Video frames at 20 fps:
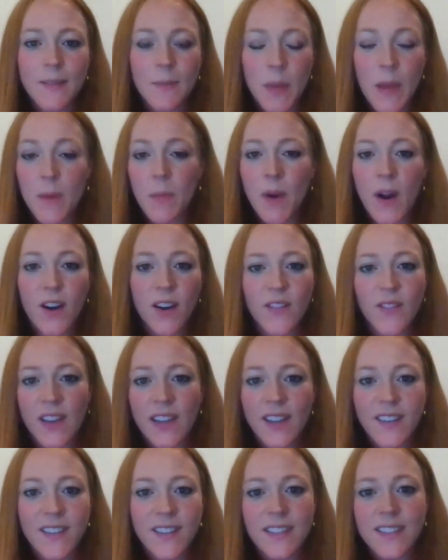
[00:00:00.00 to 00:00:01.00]
be a part of
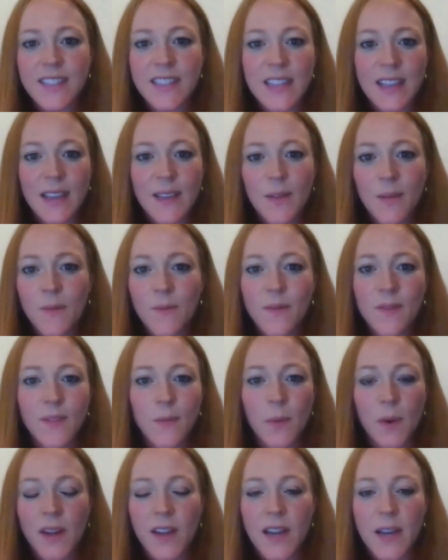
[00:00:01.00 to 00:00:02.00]
it and see
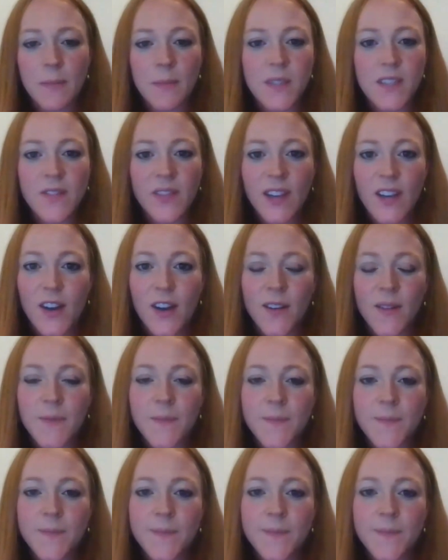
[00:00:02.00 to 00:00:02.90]
what comes of it all.